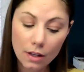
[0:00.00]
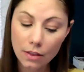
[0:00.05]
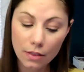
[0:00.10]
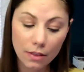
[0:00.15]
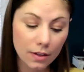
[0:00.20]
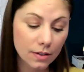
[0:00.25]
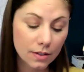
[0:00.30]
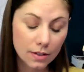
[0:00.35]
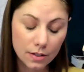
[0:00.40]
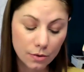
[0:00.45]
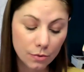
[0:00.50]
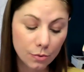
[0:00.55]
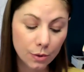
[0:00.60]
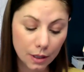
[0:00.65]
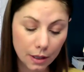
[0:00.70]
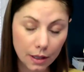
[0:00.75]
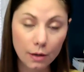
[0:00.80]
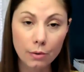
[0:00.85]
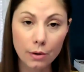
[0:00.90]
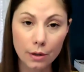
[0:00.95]
This is a
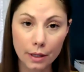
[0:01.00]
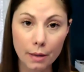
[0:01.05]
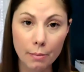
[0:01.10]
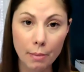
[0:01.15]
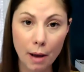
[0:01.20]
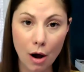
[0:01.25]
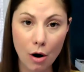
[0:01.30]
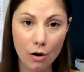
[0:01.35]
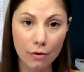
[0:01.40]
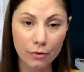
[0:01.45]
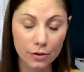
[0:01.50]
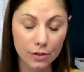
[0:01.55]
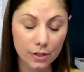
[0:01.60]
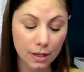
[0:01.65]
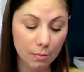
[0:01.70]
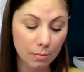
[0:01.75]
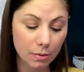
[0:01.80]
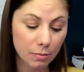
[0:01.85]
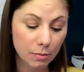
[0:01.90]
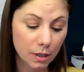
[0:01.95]
really, really powerful
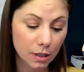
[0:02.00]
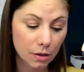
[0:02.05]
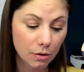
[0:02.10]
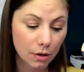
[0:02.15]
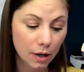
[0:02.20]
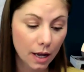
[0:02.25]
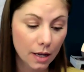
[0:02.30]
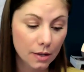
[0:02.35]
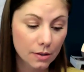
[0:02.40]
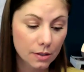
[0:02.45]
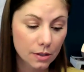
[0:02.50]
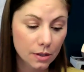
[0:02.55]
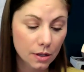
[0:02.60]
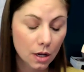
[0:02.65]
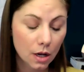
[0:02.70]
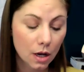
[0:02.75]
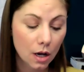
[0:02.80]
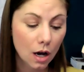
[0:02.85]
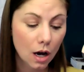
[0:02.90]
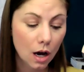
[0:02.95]
supplement, you guys.
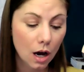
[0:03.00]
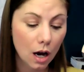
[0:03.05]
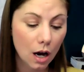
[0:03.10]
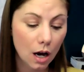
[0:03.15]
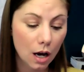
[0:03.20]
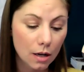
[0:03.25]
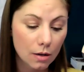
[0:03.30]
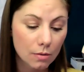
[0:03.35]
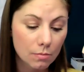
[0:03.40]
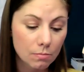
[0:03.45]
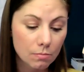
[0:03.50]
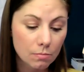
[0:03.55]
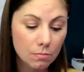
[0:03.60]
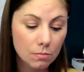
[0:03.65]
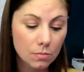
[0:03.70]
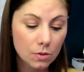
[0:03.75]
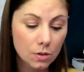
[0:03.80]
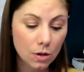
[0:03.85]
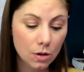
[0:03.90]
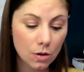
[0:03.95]

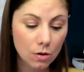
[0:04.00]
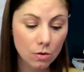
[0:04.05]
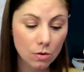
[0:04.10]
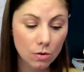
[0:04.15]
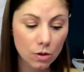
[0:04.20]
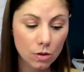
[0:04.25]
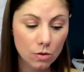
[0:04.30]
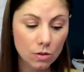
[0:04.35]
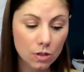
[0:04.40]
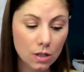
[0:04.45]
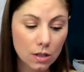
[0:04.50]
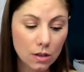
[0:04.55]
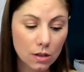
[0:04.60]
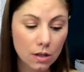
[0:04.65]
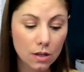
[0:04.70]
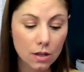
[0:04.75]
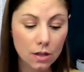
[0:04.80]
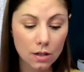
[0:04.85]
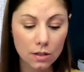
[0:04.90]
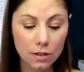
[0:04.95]
So using
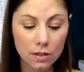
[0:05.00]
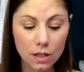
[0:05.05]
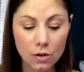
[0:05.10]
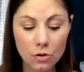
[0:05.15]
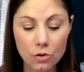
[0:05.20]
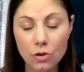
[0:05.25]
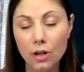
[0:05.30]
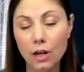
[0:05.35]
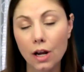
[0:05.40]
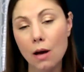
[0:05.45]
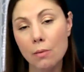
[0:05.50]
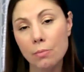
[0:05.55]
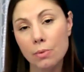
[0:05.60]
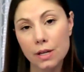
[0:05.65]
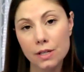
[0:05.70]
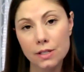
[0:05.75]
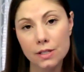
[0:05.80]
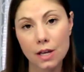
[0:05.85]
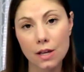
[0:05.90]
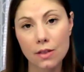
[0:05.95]
the Zendocrine
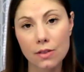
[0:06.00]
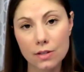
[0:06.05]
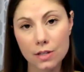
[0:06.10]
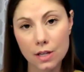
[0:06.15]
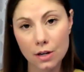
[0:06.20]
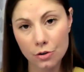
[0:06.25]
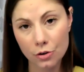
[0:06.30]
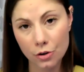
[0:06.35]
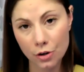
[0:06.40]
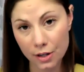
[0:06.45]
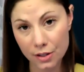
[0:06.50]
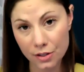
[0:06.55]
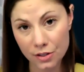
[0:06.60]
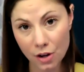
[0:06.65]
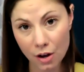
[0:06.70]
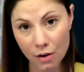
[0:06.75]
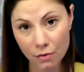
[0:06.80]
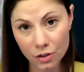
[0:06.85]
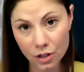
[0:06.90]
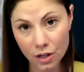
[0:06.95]
complex and the Zendocrine
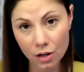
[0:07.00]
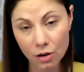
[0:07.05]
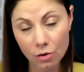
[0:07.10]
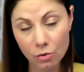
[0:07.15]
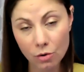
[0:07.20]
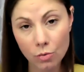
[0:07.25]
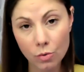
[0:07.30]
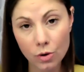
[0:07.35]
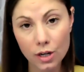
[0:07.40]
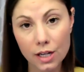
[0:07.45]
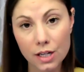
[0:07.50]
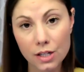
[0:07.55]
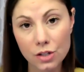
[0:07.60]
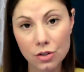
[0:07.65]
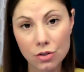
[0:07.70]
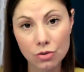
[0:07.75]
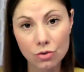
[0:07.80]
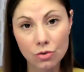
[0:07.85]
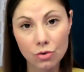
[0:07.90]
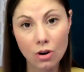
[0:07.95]
soft gel, we're working
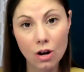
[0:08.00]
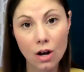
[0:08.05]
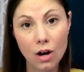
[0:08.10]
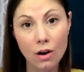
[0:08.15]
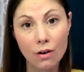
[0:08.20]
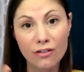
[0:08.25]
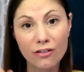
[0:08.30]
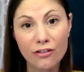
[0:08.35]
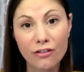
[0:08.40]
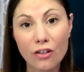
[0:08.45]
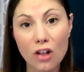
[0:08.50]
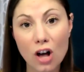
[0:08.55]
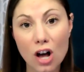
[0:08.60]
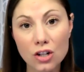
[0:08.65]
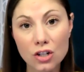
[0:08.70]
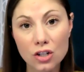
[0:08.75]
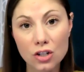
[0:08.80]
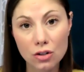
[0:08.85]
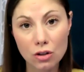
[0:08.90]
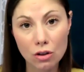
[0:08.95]
to
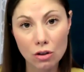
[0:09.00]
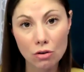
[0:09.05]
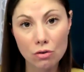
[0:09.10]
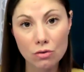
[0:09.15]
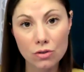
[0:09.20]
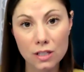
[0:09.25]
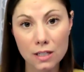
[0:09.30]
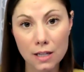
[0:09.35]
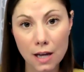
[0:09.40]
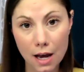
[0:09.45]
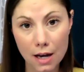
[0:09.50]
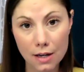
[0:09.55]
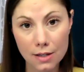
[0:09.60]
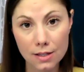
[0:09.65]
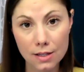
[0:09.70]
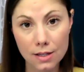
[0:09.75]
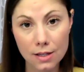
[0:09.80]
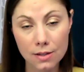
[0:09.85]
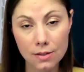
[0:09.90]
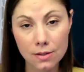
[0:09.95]
flush those
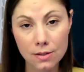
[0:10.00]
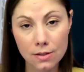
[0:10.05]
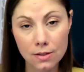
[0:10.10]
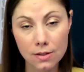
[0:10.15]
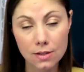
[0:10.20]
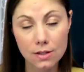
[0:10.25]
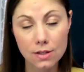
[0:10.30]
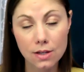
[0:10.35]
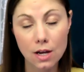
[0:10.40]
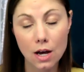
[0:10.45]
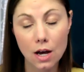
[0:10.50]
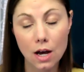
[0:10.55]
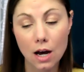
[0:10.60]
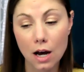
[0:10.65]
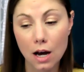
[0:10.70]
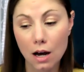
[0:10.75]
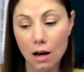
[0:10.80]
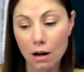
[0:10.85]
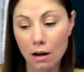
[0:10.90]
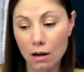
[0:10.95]
toxins.
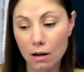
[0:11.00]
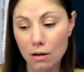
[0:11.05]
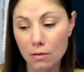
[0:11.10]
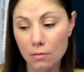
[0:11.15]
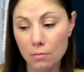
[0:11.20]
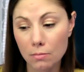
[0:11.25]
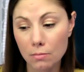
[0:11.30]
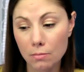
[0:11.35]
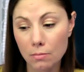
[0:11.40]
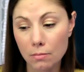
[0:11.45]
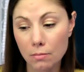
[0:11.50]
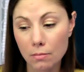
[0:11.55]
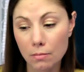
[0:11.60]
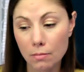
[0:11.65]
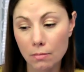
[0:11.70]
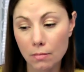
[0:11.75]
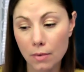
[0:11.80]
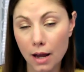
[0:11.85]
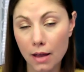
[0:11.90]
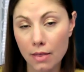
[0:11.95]
And
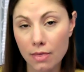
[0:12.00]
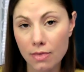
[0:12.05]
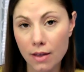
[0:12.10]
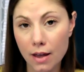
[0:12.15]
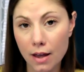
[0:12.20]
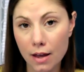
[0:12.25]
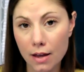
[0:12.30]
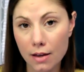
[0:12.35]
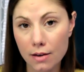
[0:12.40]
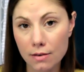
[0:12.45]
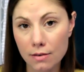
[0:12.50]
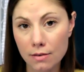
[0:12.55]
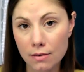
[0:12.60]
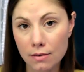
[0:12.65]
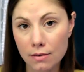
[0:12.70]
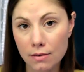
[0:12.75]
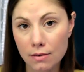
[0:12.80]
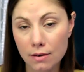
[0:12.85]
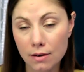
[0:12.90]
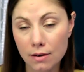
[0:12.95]
then